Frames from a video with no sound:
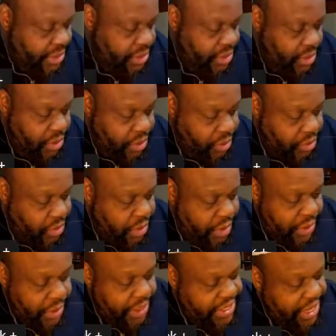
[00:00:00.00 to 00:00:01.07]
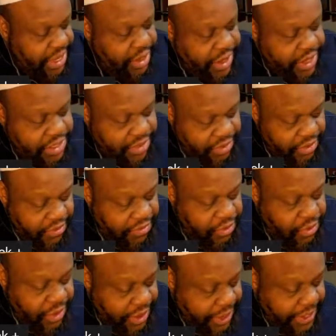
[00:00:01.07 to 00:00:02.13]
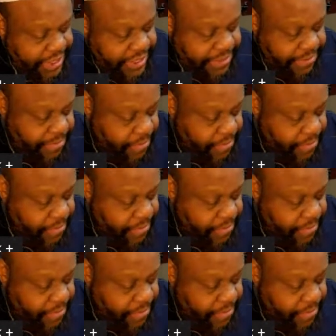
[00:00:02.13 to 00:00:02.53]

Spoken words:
no ejaculation, no fluid. Yes.